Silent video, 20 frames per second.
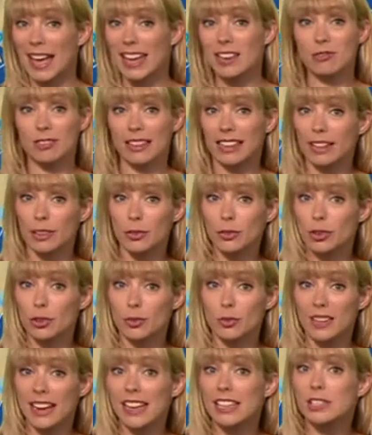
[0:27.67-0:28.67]
head really
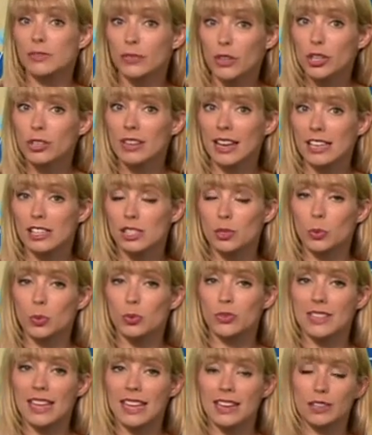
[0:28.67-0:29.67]
through the next few days
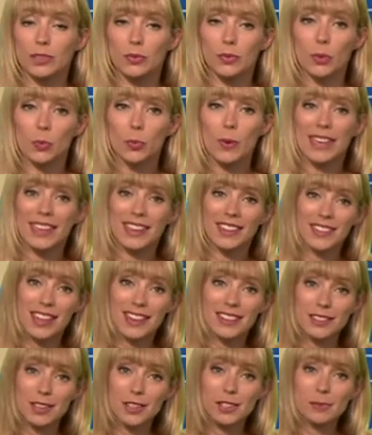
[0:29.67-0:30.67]
towards the end of the week, and
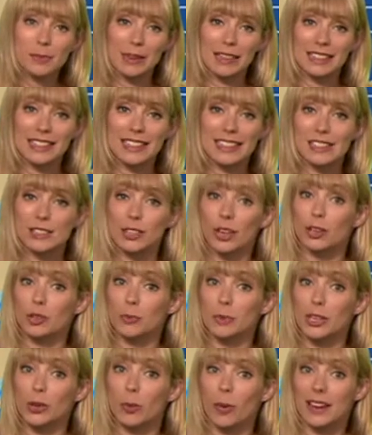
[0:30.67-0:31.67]
that does mean it is going
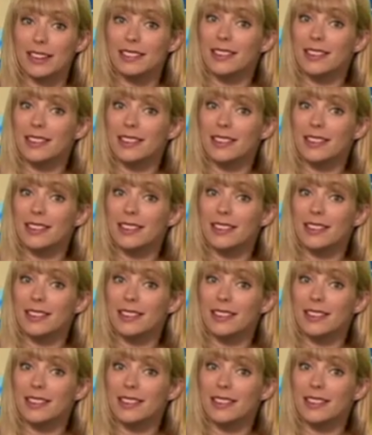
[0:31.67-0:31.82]
to be